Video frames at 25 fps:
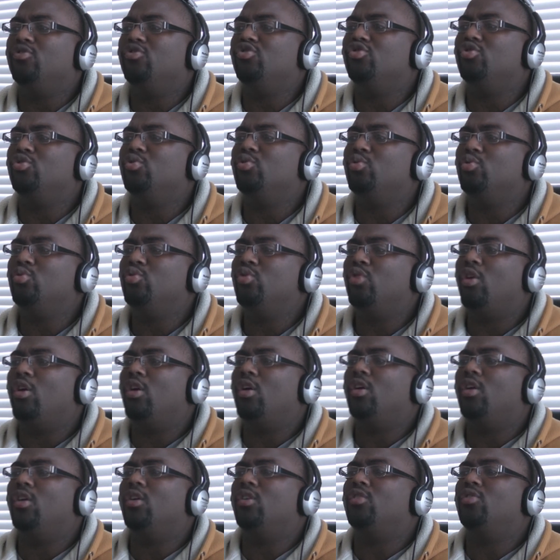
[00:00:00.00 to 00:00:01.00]

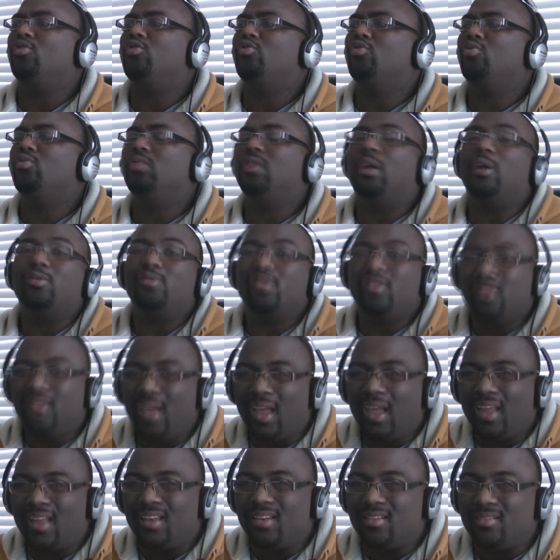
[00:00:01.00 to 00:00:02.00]
June
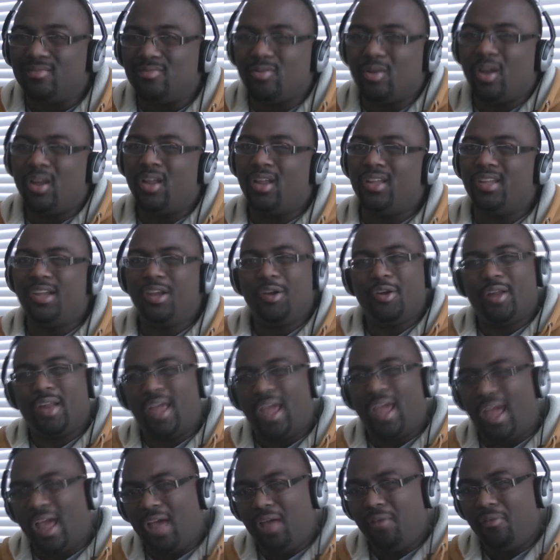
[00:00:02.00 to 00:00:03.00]
2010, right? A year and
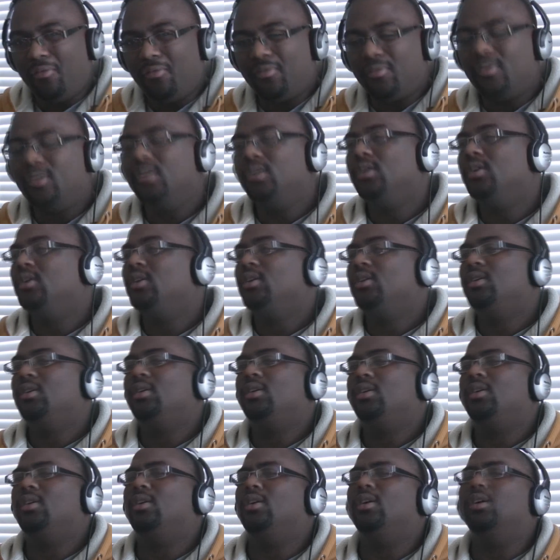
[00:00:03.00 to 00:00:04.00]
a half.
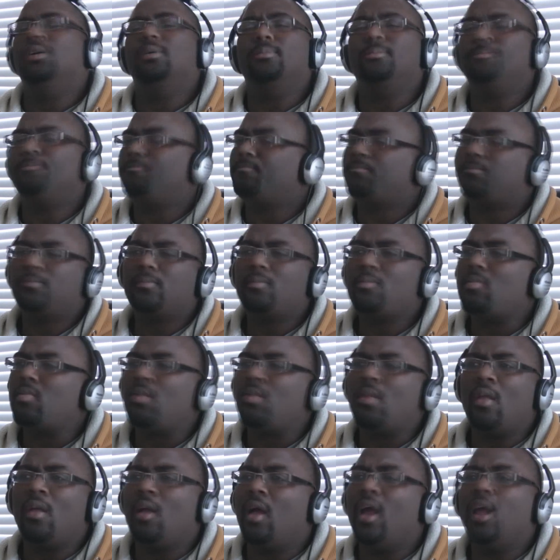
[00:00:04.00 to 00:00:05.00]

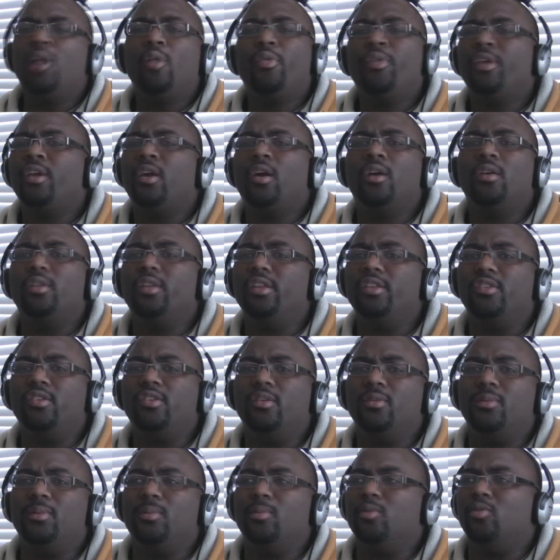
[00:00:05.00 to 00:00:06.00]
I don't think Kung Lee's
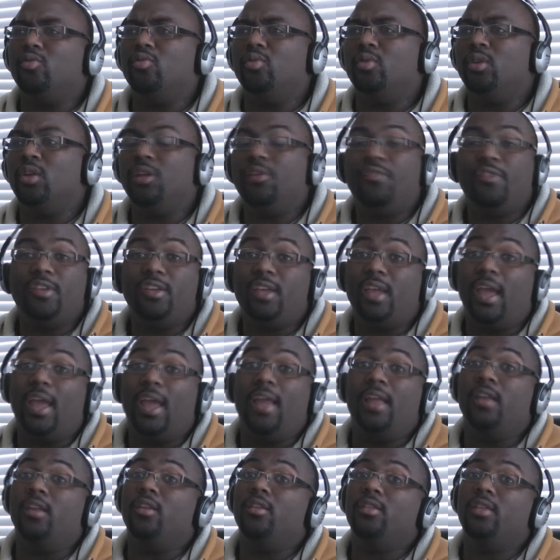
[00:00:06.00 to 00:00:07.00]
gonna be able to do it. If he
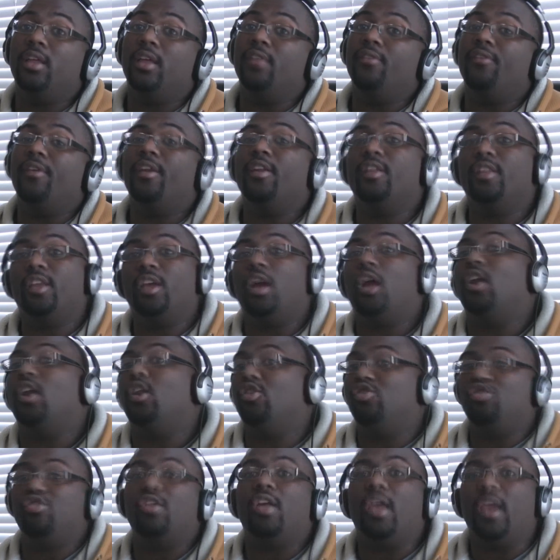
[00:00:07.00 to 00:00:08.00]
can, then Wanderlei
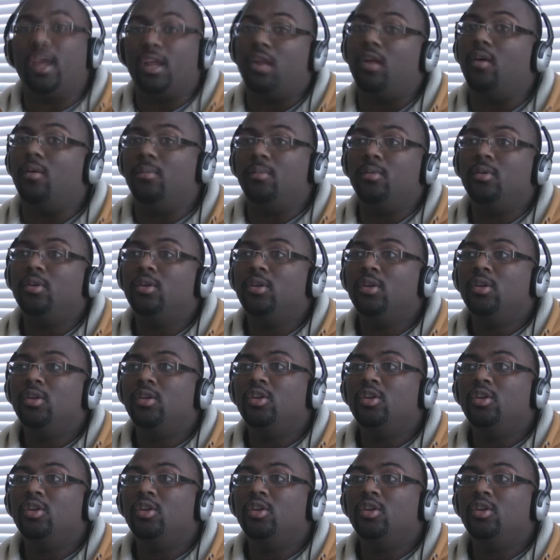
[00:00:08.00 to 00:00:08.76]
gotta just hang it up.